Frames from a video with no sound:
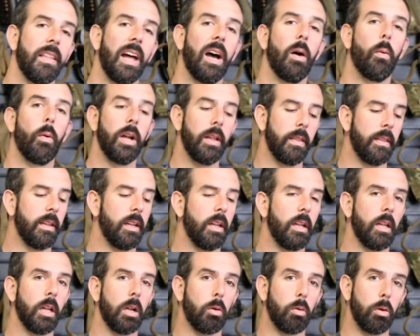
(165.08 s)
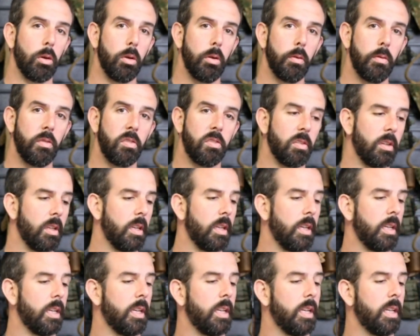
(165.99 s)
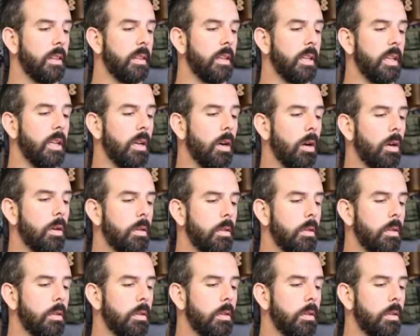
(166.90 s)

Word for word: That way the grooves in the